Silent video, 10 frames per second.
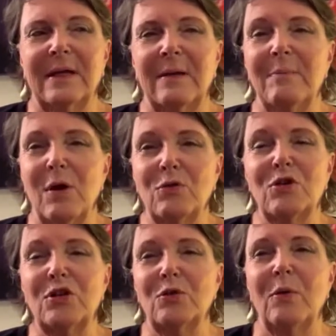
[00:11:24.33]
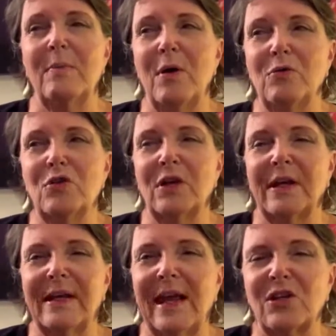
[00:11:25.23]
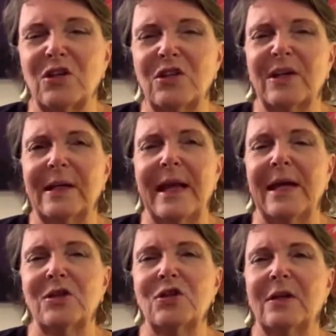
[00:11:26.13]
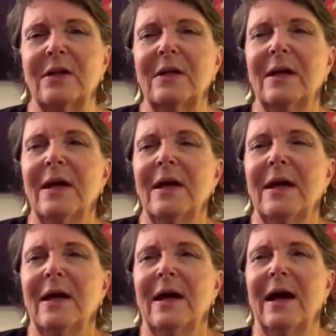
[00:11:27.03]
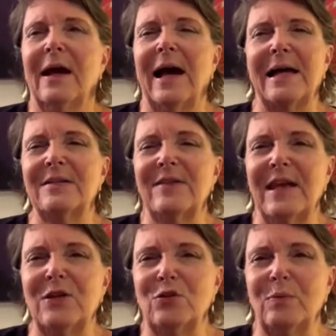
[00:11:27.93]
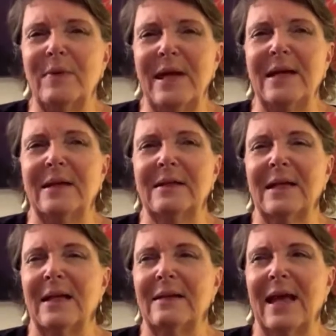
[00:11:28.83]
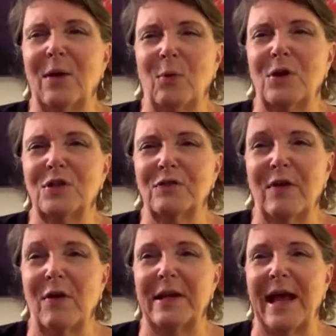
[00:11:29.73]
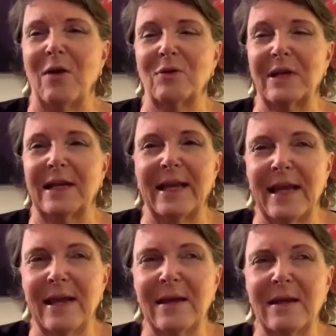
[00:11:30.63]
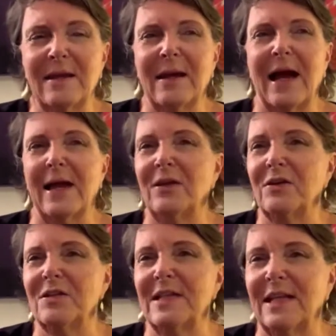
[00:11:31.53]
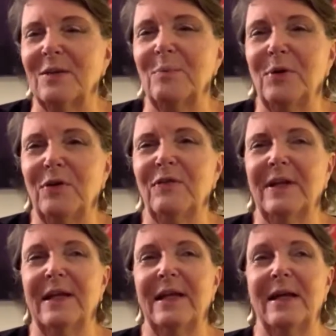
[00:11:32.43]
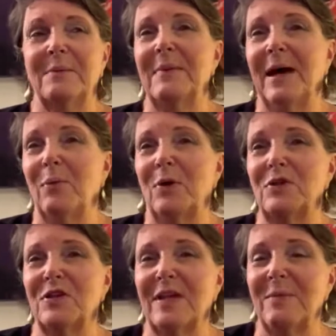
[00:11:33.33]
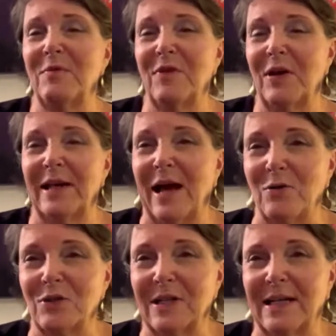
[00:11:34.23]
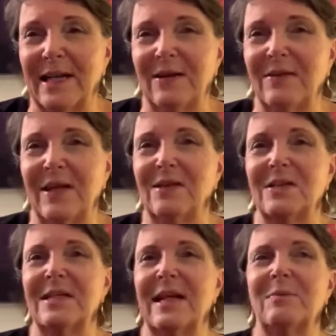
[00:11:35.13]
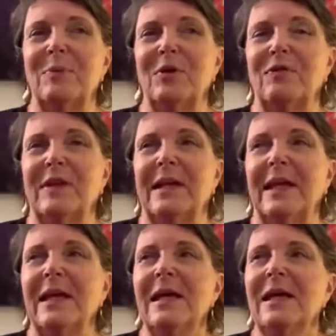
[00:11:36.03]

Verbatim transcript: emotion to emotion, connection to connection, uh, as they do me. And their words are very loud and clear. I understand them perfectly, and my words to them are very loud and clear, and they understand perfectly.